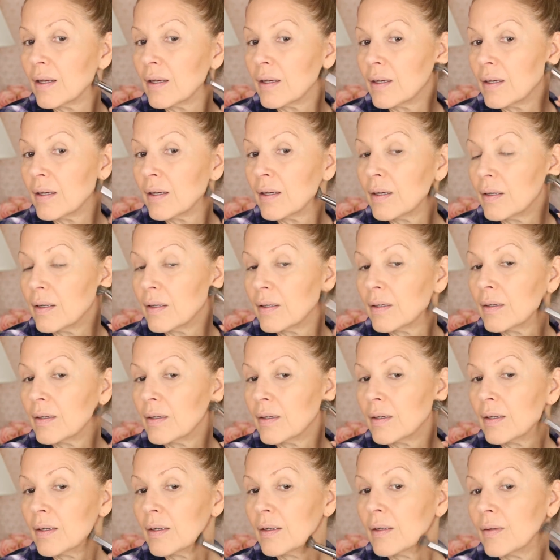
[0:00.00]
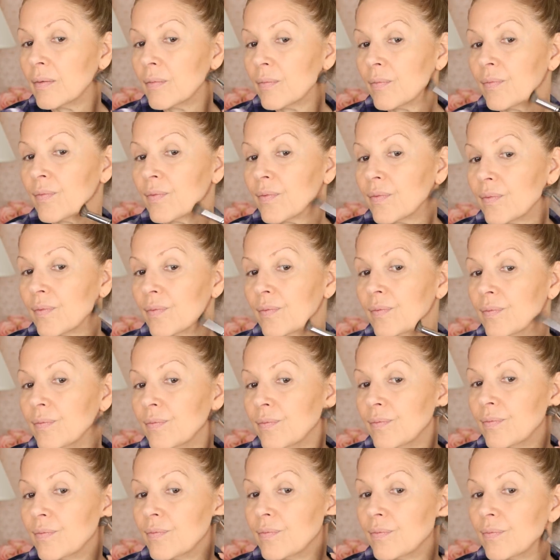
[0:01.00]

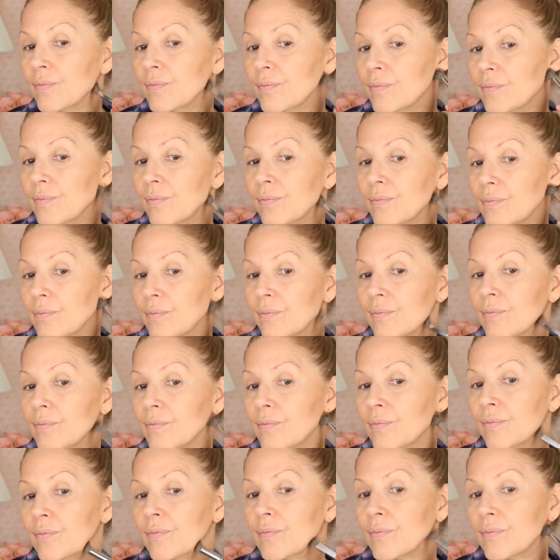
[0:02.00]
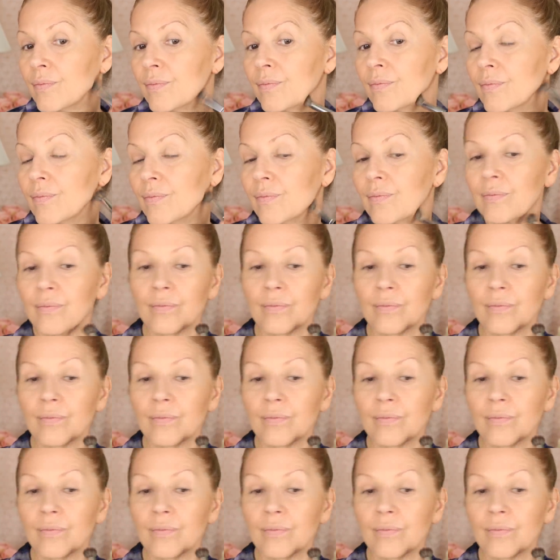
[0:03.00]
(no one is talking)